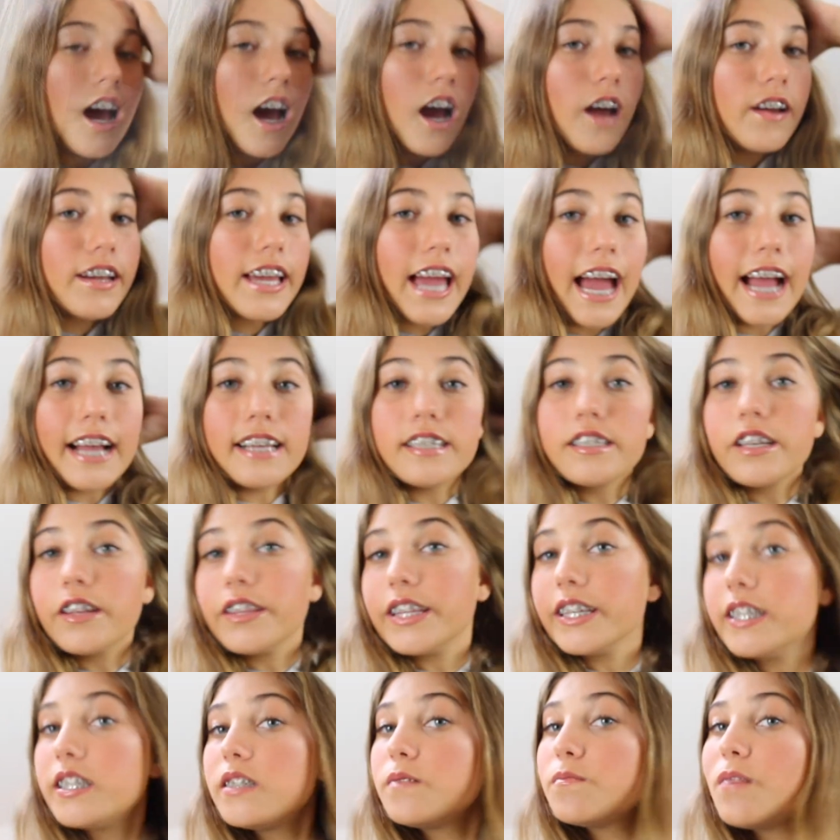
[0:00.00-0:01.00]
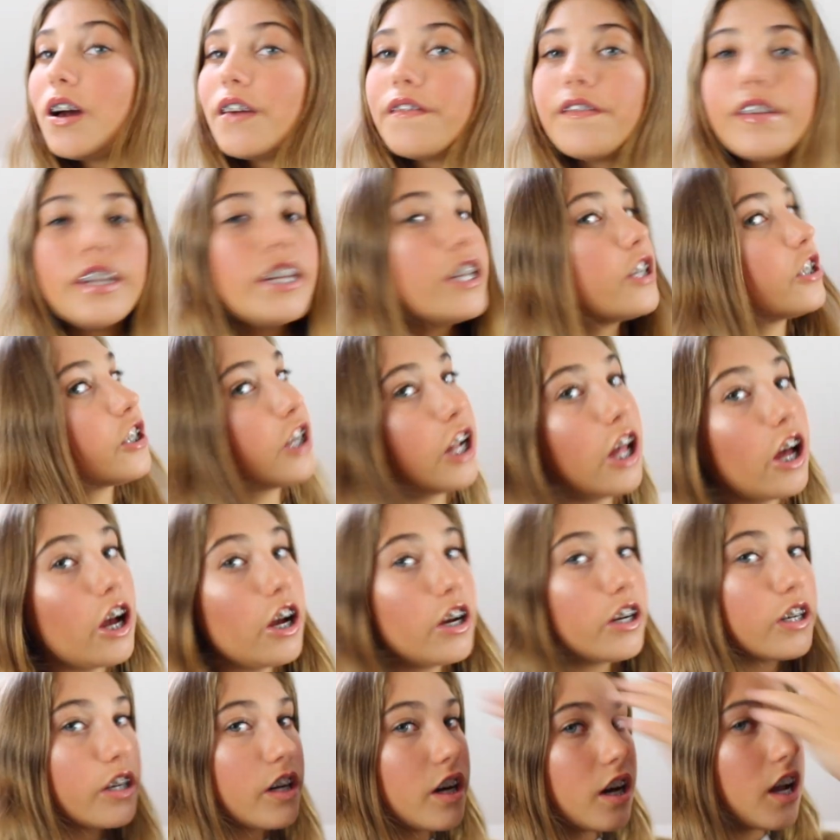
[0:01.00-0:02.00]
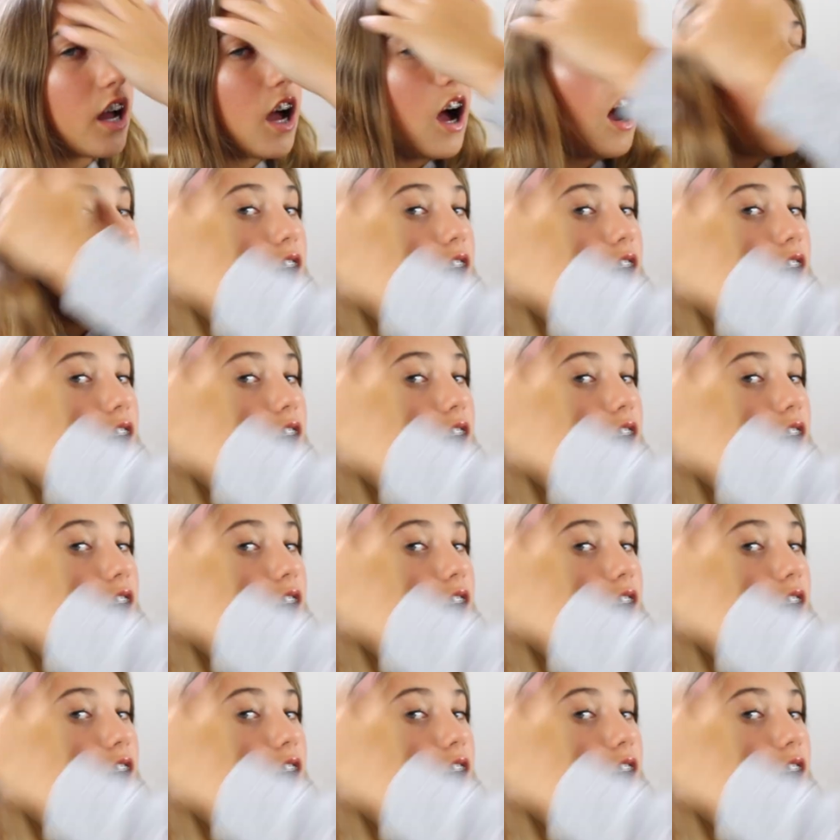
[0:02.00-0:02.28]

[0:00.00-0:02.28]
Okay, so this is my finished look.